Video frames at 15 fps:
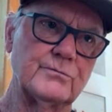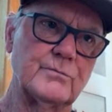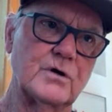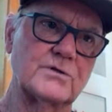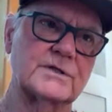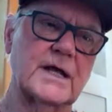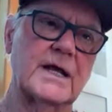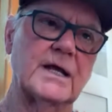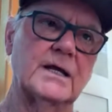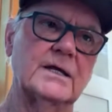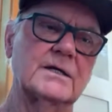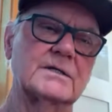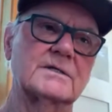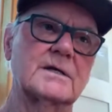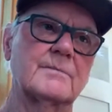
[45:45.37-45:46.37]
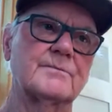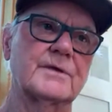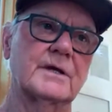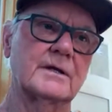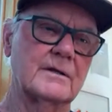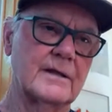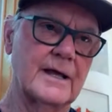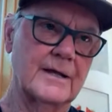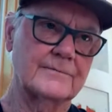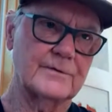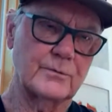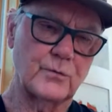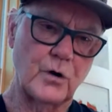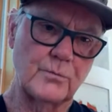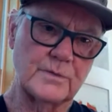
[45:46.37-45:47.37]
Mosaic is something that the
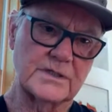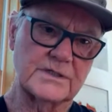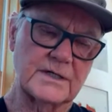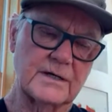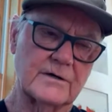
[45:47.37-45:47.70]
Romans did,